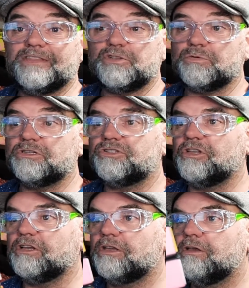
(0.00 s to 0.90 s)
Even this one
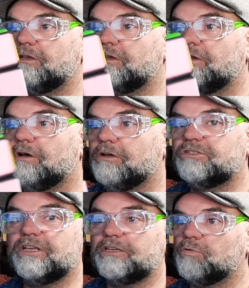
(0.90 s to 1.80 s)
is like,
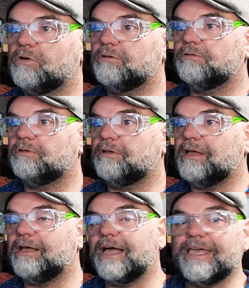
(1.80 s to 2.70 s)
I'd say,
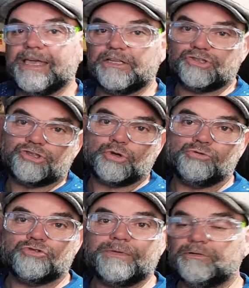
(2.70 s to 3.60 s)
8 inches,
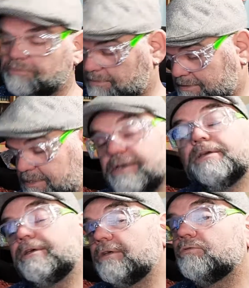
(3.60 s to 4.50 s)
200 mil,
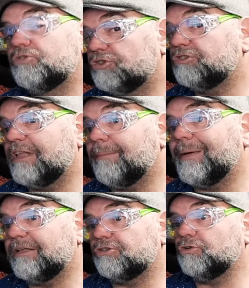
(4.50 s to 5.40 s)
which isn't
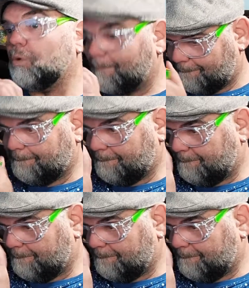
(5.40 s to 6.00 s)
that bad at all.